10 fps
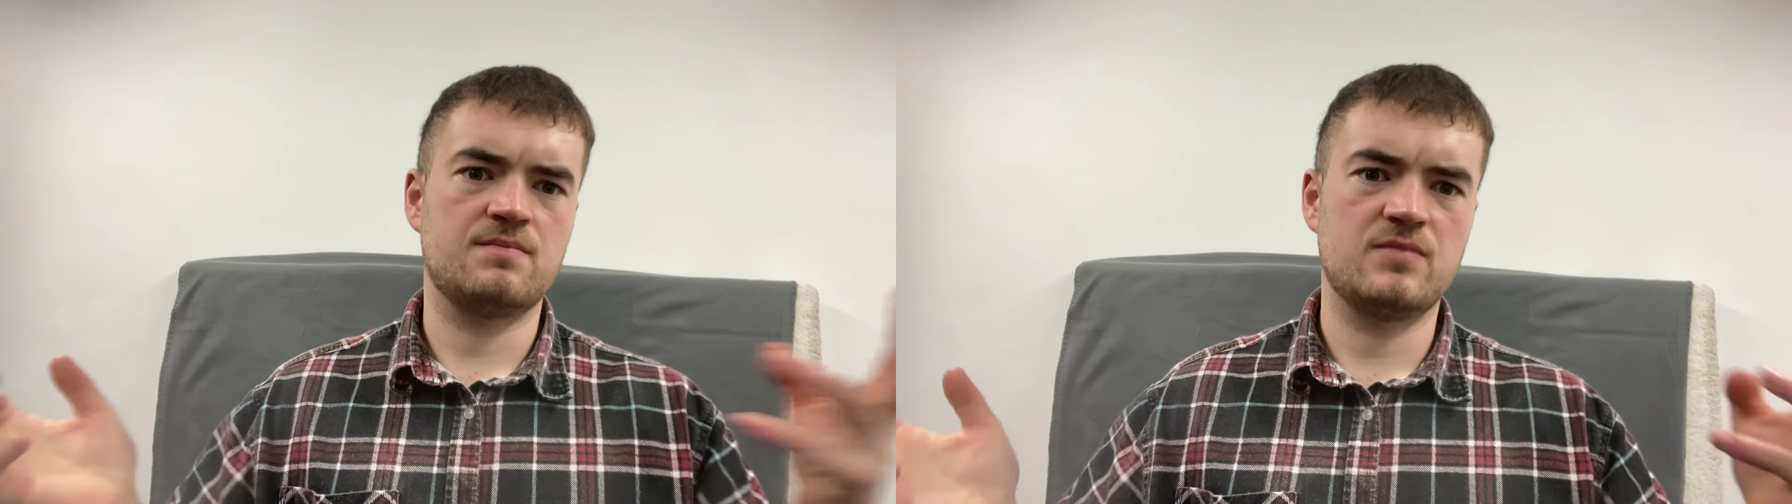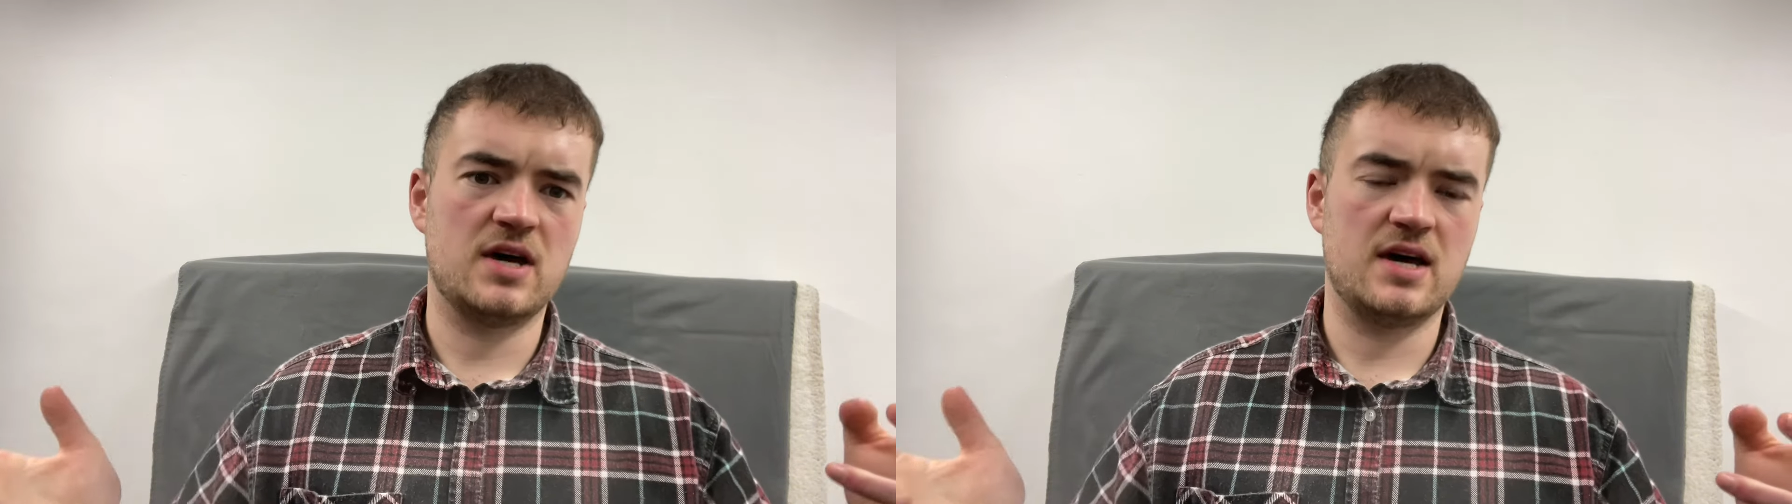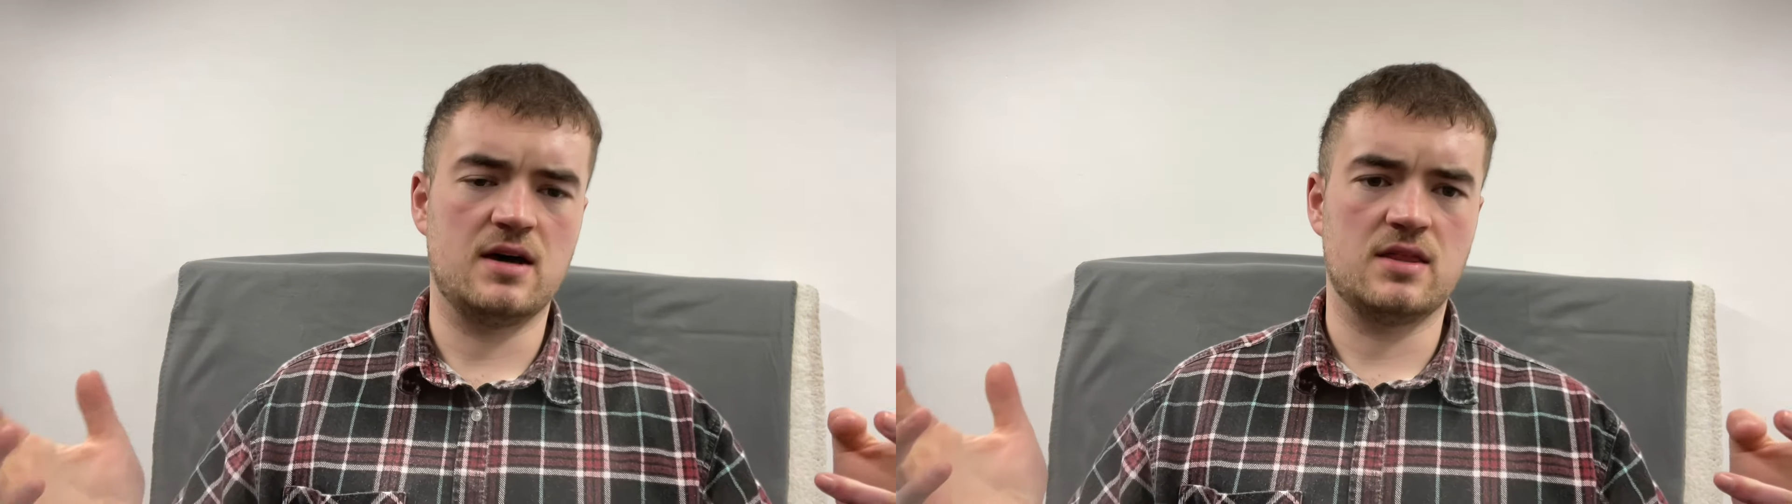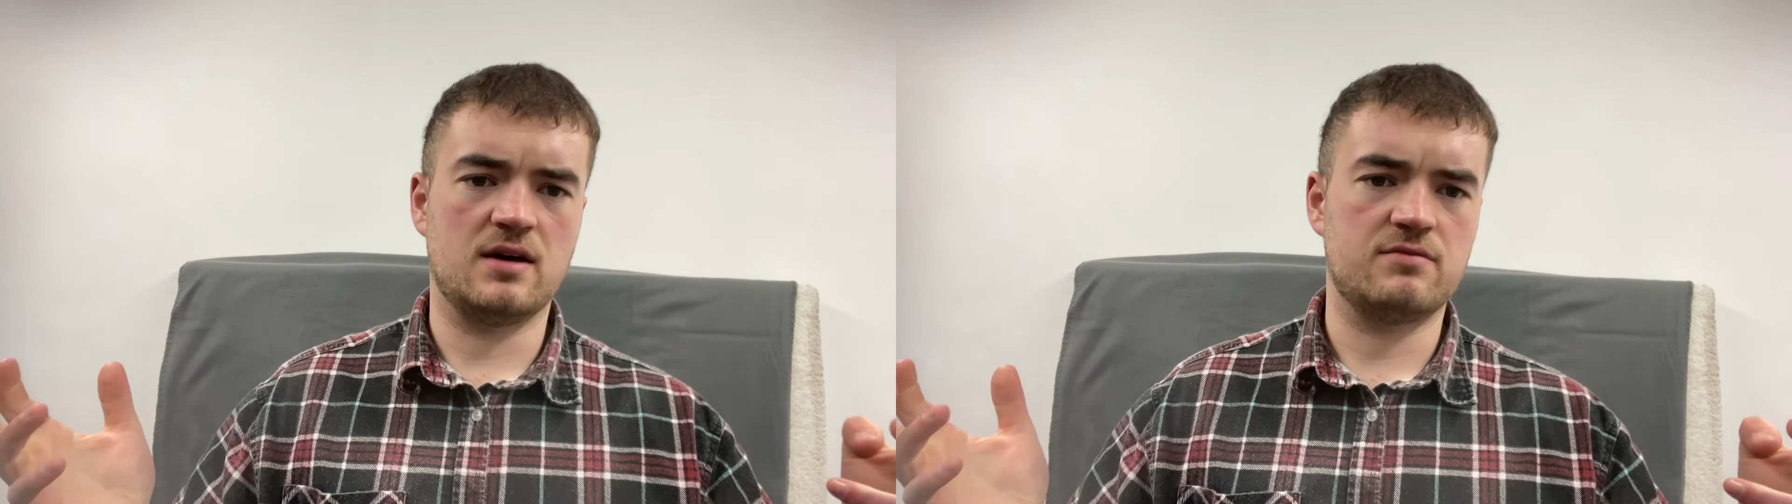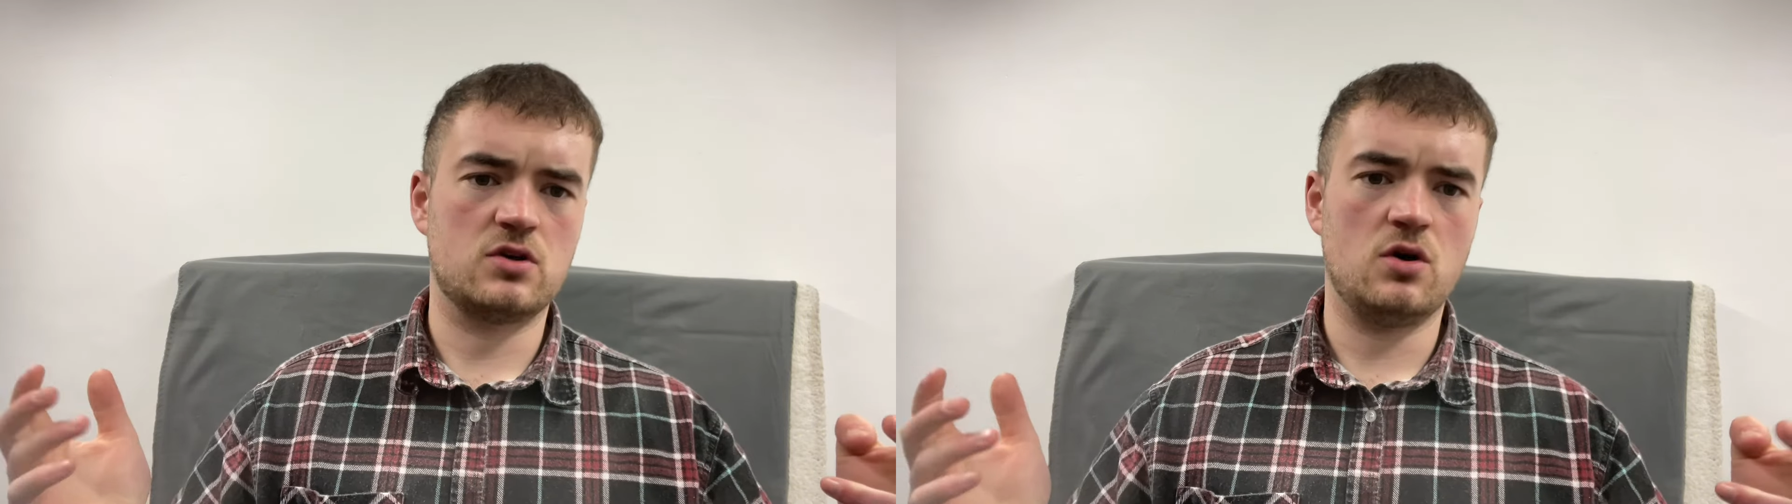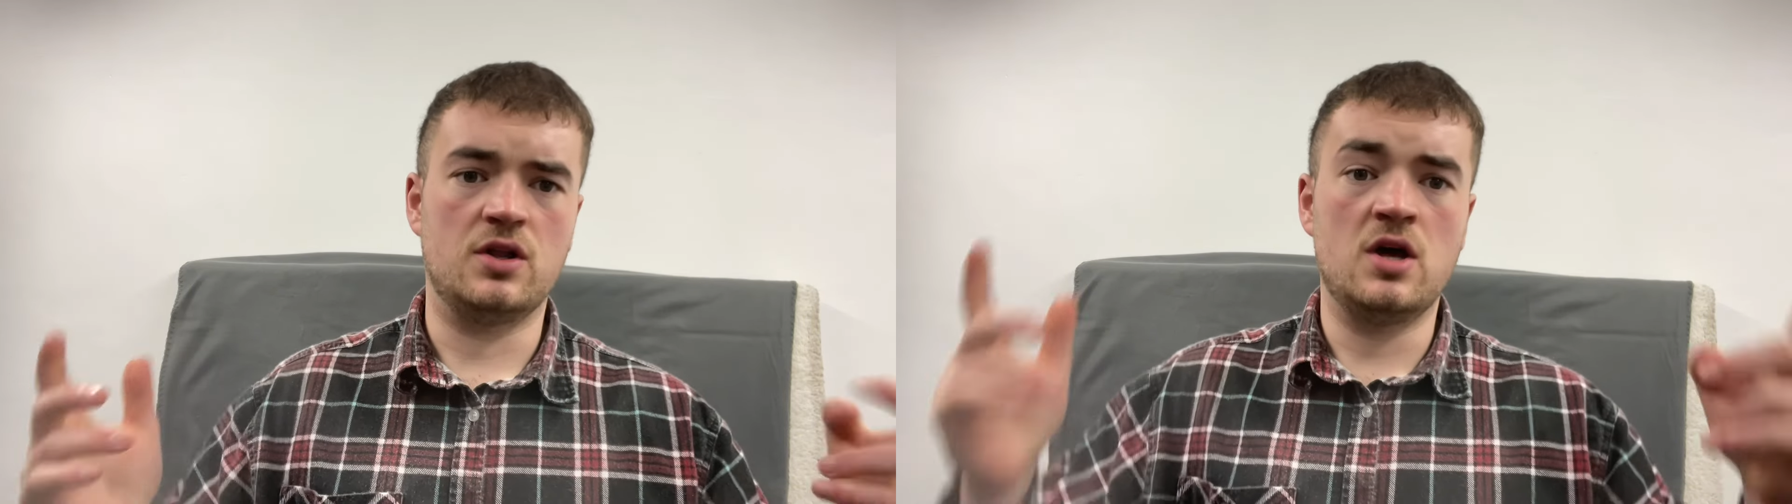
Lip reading: that I've forgotten.